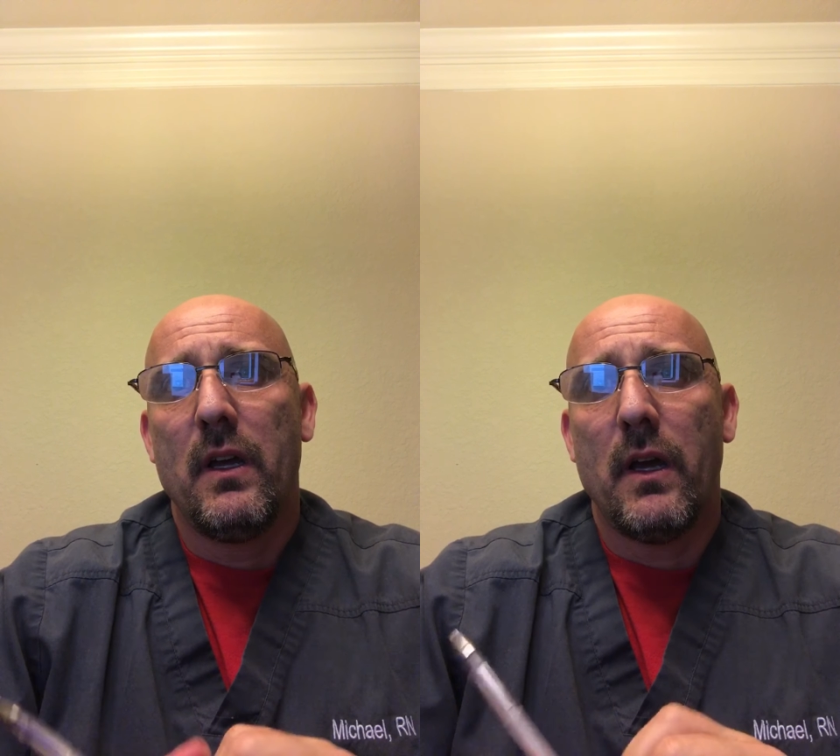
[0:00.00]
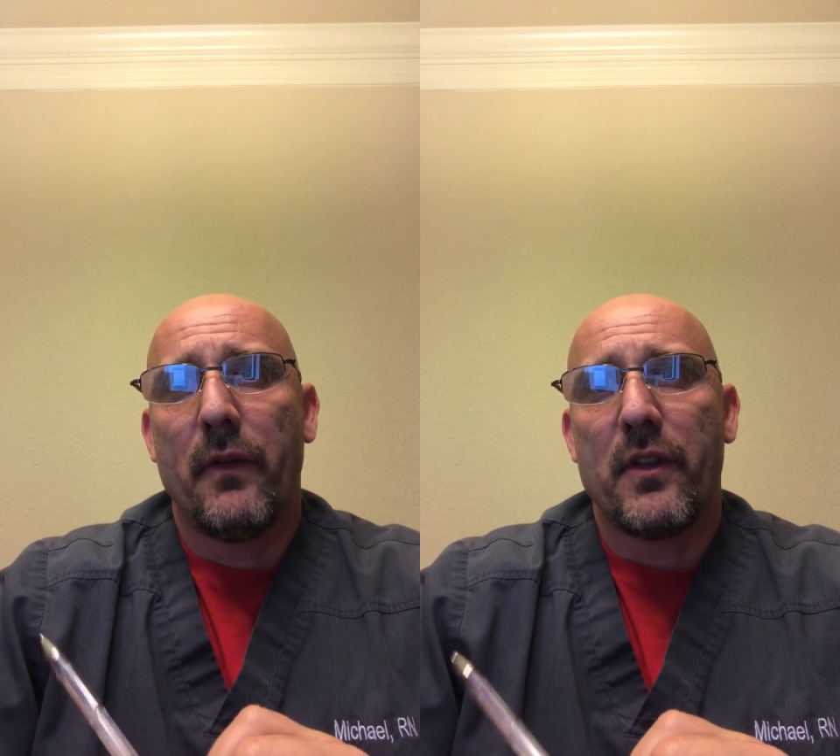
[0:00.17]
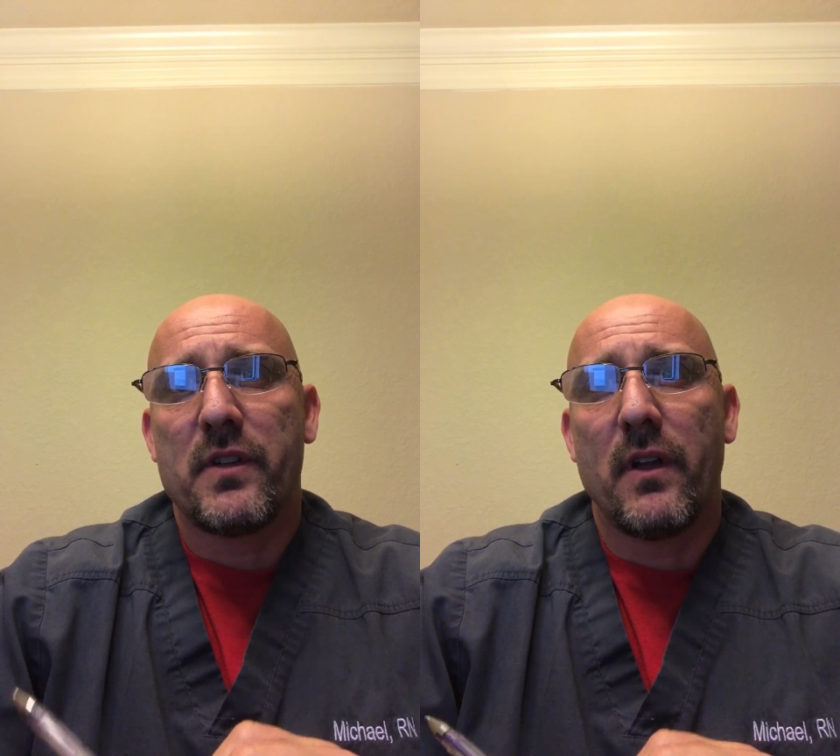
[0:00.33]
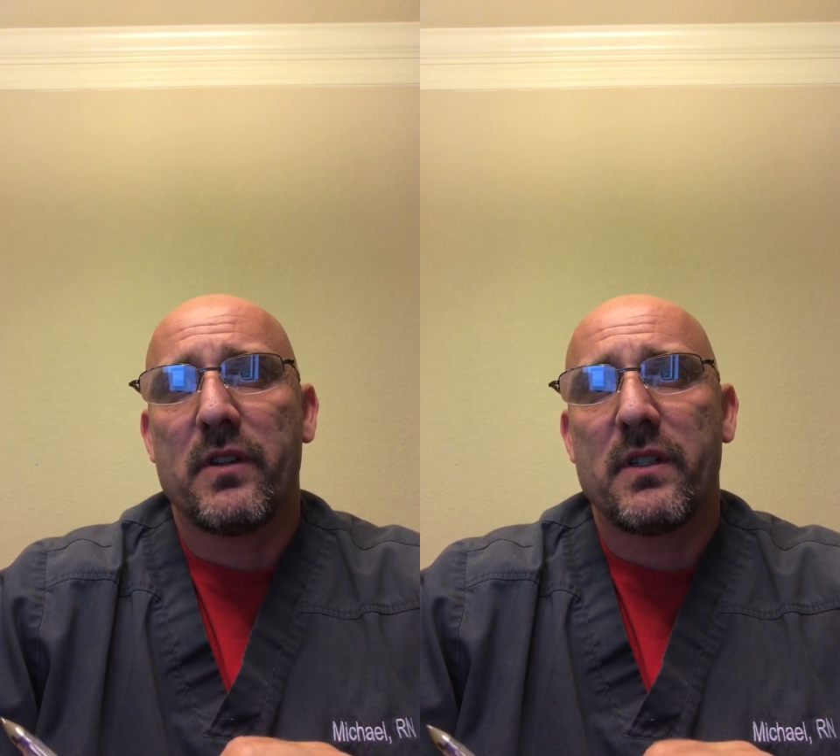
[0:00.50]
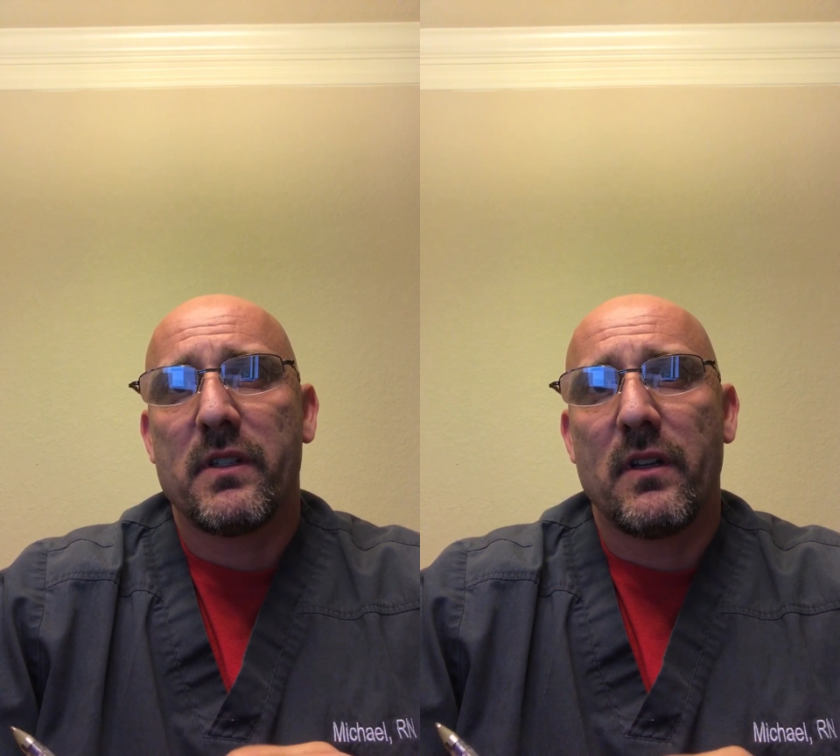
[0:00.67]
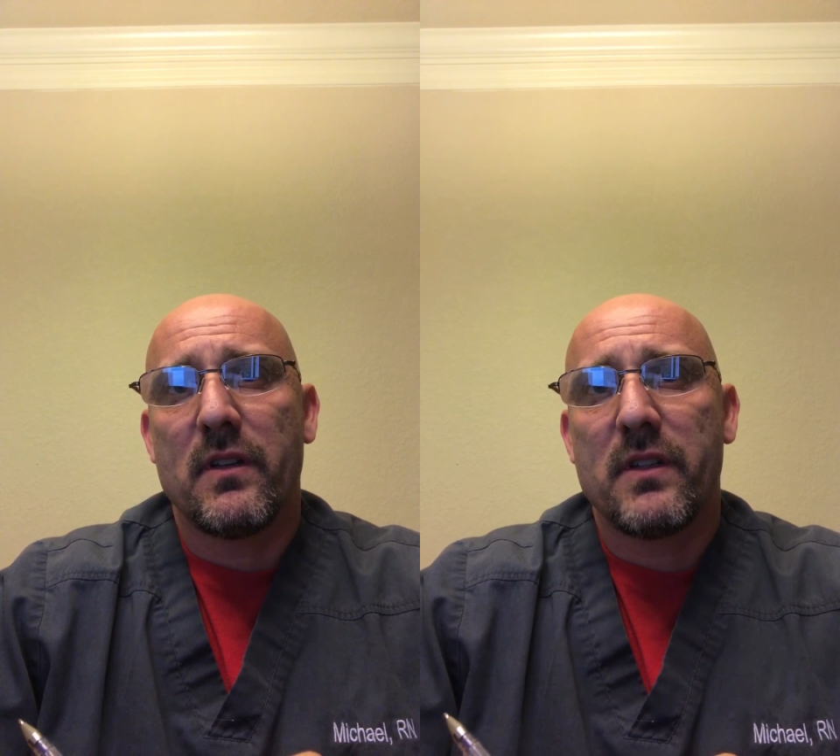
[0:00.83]
of the
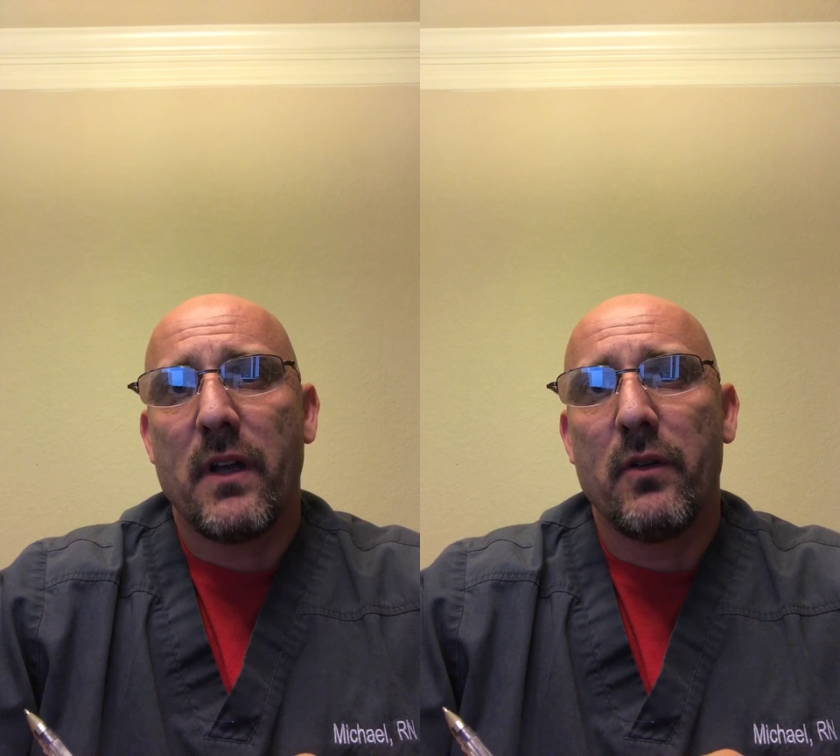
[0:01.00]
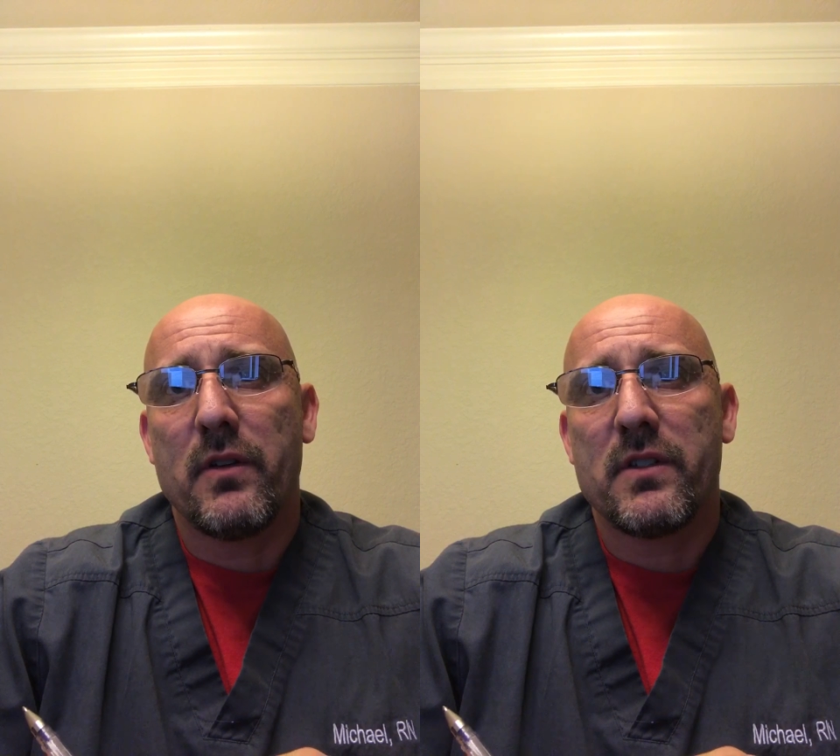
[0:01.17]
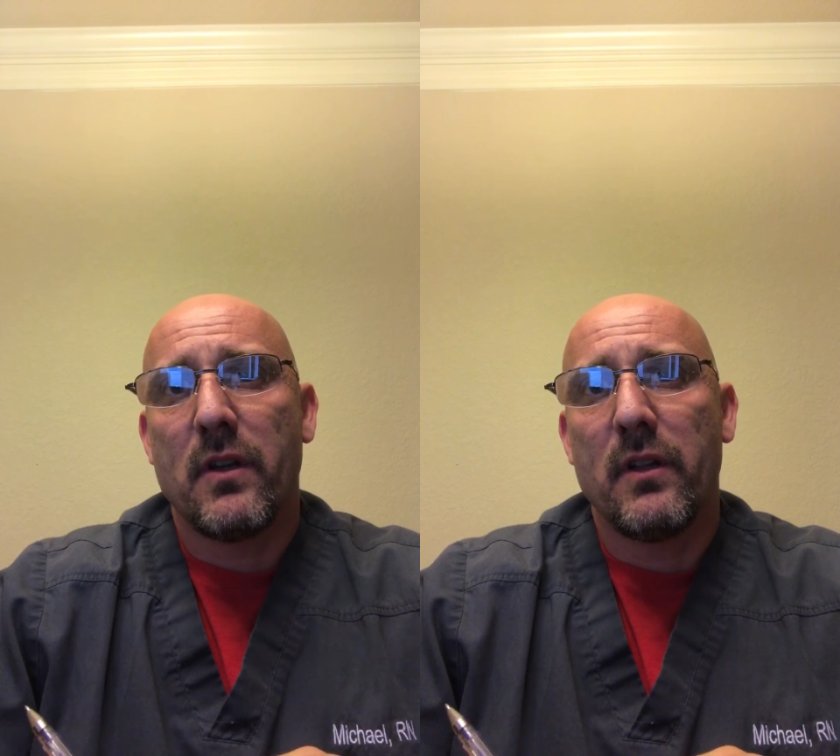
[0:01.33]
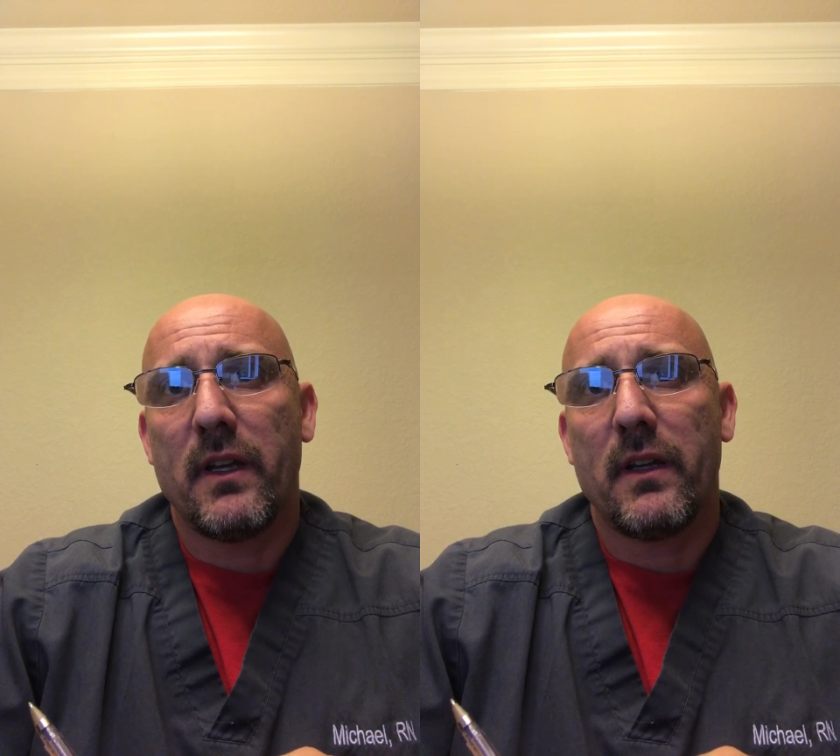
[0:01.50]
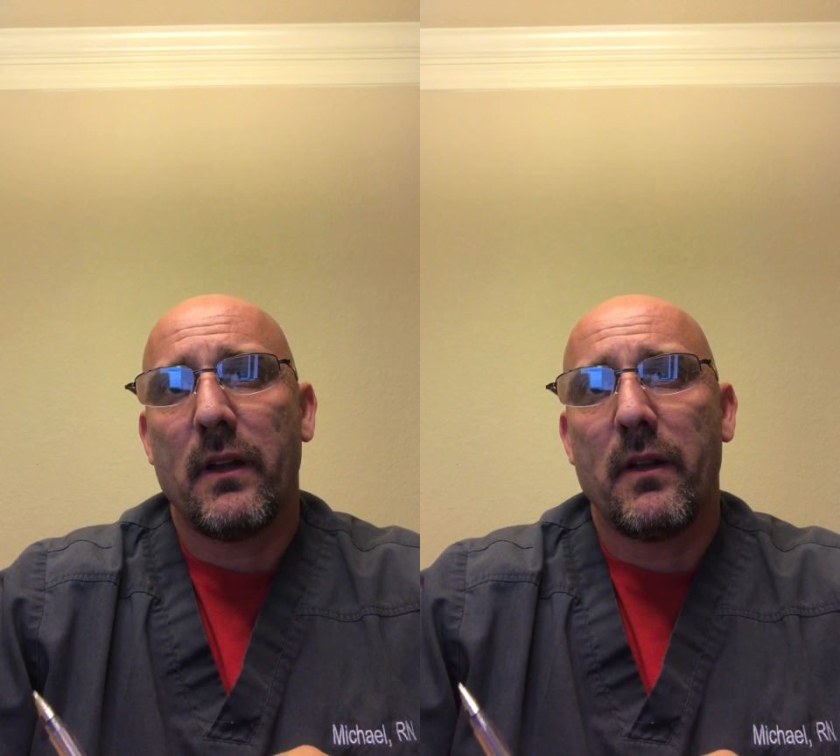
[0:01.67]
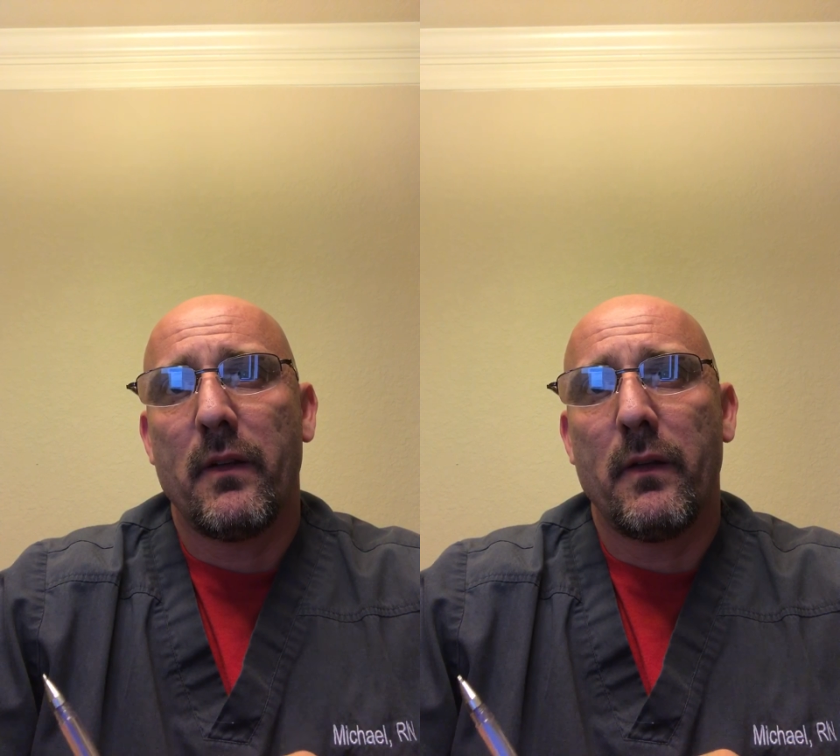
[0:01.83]
cytosolic